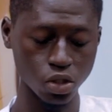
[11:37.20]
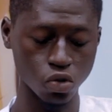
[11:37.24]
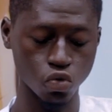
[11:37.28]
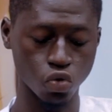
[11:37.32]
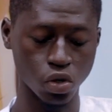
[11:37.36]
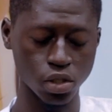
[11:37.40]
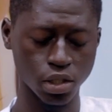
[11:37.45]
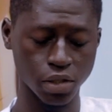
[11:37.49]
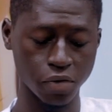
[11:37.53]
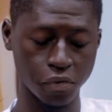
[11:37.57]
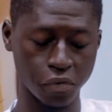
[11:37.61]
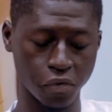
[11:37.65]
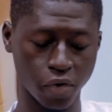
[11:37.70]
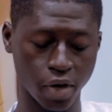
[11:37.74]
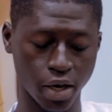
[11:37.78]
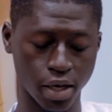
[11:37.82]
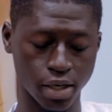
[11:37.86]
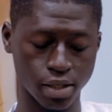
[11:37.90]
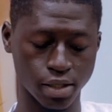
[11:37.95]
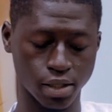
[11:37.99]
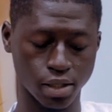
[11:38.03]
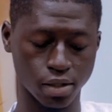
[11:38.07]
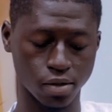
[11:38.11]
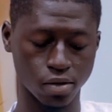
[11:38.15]

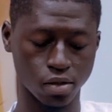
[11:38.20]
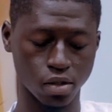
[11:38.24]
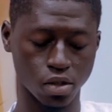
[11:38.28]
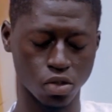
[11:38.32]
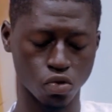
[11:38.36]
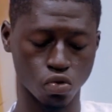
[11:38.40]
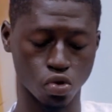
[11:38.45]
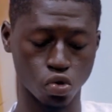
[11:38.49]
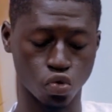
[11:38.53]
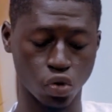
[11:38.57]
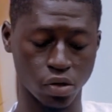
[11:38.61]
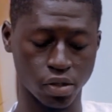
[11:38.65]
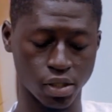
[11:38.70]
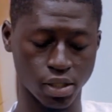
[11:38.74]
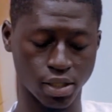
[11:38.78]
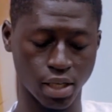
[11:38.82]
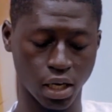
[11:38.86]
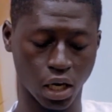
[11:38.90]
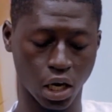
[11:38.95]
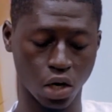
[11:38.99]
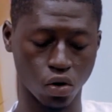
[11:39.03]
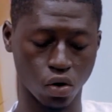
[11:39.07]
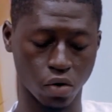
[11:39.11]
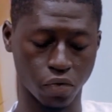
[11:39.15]
21st to
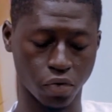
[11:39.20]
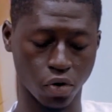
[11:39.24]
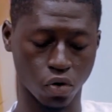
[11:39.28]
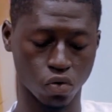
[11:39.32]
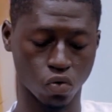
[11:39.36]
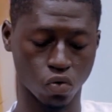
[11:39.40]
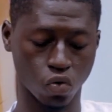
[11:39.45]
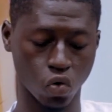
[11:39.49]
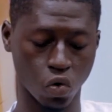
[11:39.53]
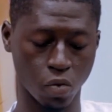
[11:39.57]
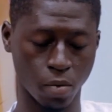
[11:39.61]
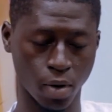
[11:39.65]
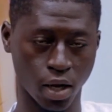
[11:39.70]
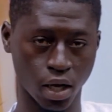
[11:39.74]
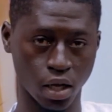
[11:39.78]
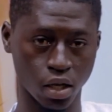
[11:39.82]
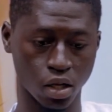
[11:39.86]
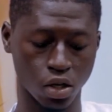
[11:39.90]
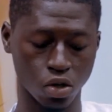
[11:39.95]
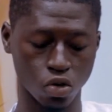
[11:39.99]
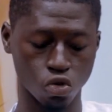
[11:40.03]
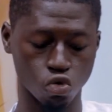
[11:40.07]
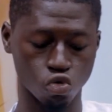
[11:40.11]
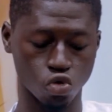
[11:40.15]
22nd of October
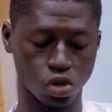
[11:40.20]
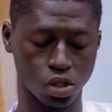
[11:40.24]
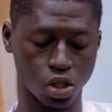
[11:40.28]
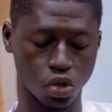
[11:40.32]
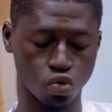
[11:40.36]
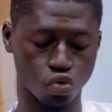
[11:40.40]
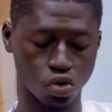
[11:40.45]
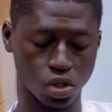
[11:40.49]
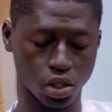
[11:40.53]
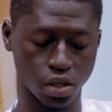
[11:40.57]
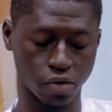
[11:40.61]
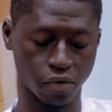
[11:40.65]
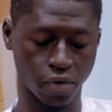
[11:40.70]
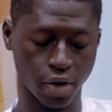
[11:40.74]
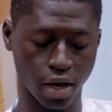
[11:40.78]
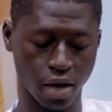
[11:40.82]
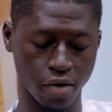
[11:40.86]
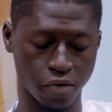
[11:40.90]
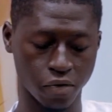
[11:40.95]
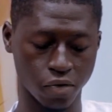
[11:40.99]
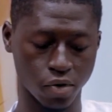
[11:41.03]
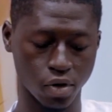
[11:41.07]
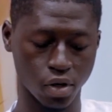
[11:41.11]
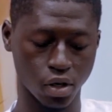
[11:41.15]

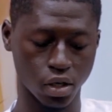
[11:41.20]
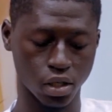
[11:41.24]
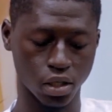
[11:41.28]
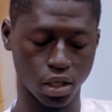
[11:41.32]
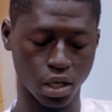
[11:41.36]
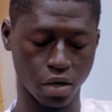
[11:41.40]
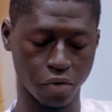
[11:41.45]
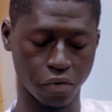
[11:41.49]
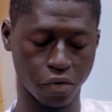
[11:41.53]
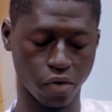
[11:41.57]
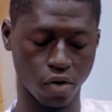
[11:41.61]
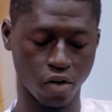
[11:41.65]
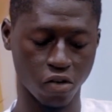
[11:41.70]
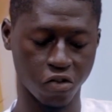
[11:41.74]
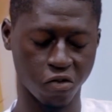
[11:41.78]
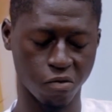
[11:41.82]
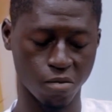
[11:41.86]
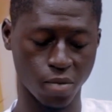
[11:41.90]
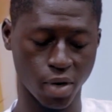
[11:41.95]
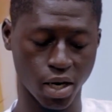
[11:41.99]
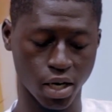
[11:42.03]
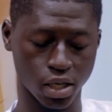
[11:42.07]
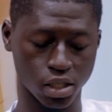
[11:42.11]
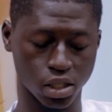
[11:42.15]
2025. The fourth
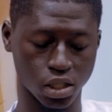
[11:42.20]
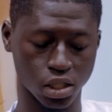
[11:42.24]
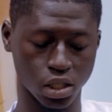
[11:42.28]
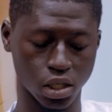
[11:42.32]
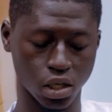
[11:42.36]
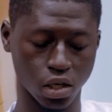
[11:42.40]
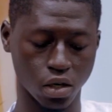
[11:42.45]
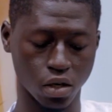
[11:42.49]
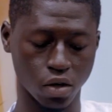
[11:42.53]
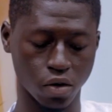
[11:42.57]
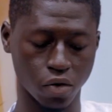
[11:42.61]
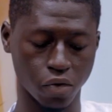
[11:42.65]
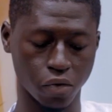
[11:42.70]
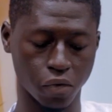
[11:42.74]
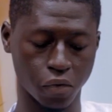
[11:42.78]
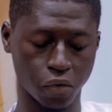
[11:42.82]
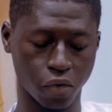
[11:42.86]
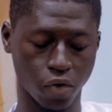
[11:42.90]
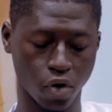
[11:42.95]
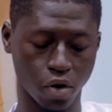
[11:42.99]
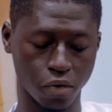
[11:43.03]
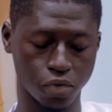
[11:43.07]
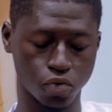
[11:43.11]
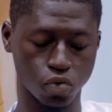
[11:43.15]
match
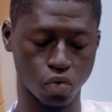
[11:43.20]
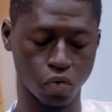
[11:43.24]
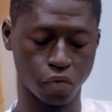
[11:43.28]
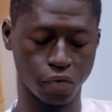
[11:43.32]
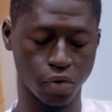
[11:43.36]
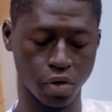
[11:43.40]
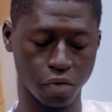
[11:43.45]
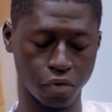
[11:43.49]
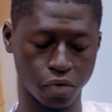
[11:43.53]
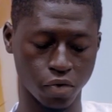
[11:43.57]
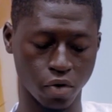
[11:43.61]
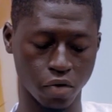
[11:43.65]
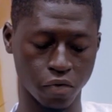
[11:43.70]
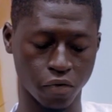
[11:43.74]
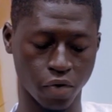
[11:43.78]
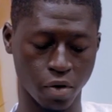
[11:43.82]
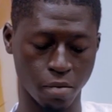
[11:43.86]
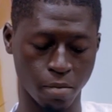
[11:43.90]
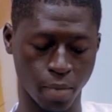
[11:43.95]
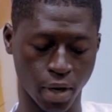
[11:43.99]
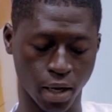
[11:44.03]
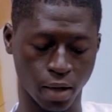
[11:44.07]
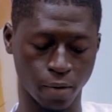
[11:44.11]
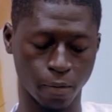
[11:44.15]
4th to 5th
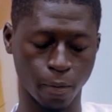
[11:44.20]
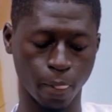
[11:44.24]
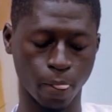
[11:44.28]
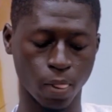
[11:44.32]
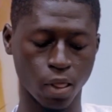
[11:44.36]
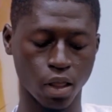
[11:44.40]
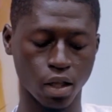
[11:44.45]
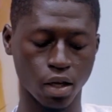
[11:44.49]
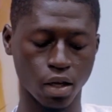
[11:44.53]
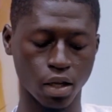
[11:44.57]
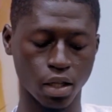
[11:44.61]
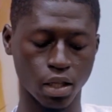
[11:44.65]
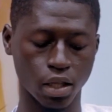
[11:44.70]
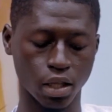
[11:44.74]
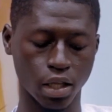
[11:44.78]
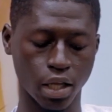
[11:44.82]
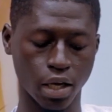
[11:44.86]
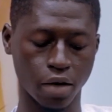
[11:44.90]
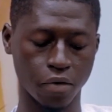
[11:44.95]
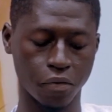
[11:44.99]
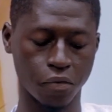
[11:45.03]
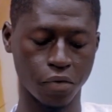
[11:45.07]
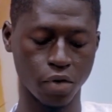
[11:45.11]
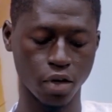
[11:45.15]
November.
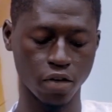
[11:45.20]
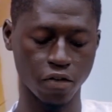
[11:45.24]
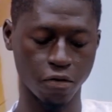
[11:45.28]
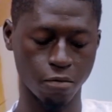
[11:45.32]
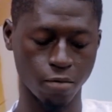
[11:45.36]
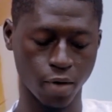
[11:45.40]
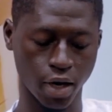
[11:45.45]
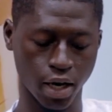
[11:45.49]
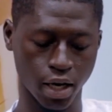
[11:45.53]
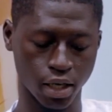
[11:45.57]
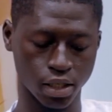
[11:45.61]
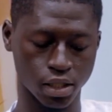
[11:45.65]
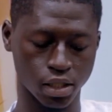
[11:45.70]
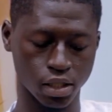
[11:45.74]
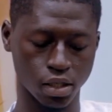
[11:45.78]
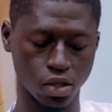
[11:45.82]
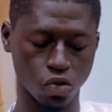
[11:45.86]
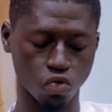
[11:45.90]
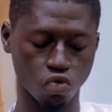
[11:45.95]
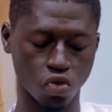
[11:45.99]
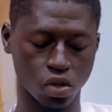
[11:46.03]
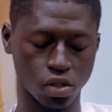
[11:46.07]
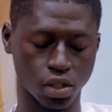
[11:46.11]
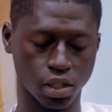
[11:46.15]
The fifth match
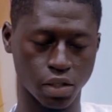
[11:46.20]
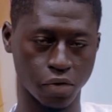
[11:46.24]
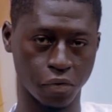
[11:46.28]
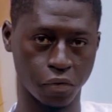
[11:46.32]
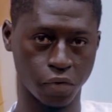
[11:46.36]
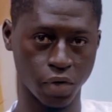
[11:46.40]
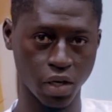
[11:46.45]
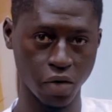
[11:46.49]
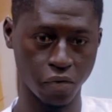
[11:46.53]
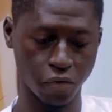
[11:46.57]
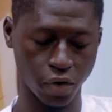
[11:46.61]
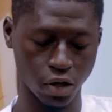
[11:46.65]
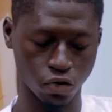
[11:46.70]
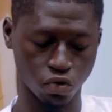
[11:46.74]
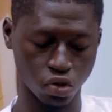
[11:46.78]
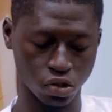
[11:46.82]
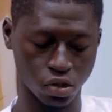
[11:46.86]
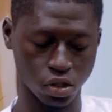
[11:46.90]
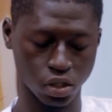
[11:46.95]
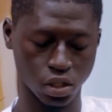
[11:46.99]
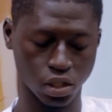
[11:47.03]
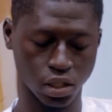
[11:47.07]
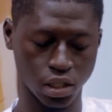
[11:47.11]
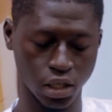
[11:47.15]
25th and
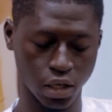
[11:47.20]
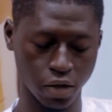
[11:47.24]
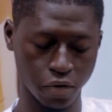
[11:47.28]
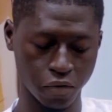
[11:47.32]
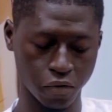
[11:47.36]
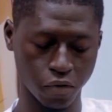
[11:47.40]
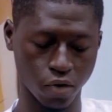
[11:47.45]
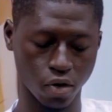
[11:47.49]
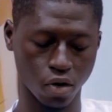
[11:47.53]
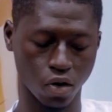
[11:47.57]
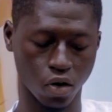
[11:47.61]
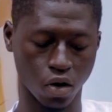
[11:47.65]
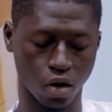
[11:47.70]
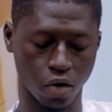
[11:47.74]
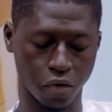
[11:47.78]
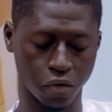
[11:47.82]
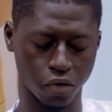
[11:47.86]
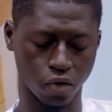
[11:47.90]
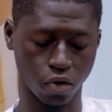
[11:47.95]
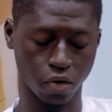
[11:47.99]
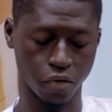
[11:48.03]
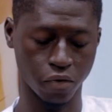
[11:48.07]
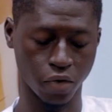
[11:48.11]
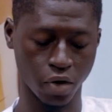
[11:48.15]
26th of
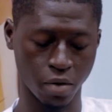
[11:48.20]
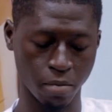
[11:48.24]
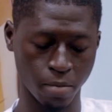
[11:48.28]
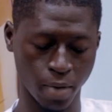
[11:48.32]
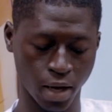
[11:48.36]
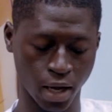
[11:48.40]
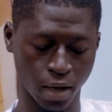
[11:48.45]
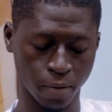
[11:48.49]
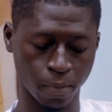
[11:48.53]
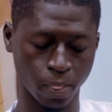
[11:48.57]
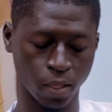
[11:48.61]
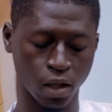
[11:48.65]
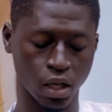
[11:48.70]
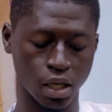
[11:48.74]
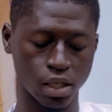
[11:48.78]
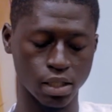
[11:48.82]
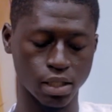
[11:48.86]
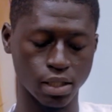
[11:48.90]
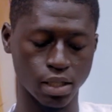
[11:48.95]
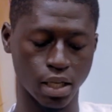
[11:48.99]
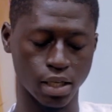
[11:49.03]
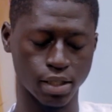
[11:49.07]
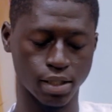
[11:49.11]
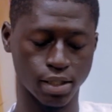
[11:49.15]
November.
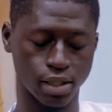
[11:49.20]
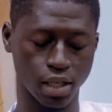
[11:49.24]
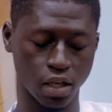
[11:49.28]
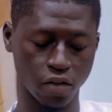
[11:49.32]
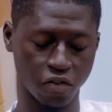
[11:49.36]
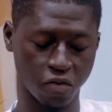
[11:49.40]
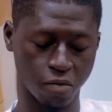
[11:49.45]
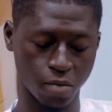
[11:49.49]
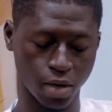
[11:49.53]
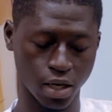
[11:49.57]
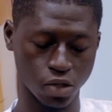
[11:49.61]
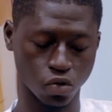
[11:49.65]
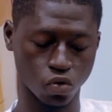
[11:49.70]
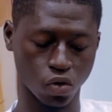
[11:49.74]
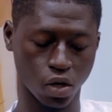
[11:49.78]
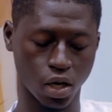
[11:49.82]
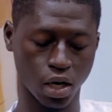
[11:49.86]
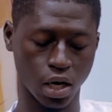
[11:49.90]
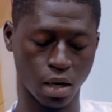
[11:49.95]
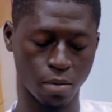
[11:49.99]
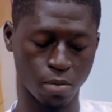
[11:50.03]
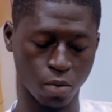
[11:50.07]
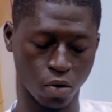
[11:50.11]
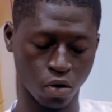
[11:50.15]
The sixth match will
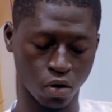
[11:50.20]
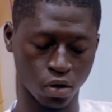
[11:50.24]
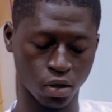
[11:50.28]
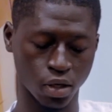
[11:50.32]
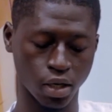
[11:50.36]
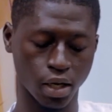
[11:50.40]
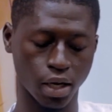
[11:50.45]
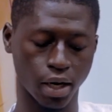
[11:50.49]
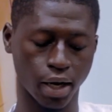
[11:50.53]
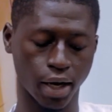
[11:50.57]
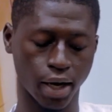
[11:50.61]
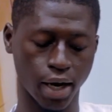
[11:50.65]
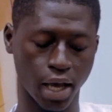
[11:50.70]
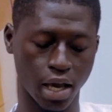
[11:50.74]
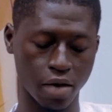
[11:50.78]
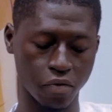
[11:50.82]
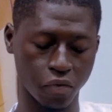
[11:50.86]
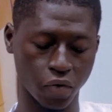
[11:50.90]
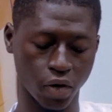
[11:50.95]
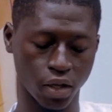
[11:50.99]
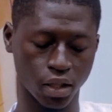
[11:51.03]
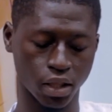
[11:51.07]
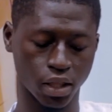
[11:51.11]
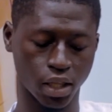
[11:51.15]
come on
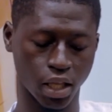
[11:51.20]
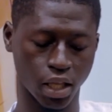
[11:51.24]
9th and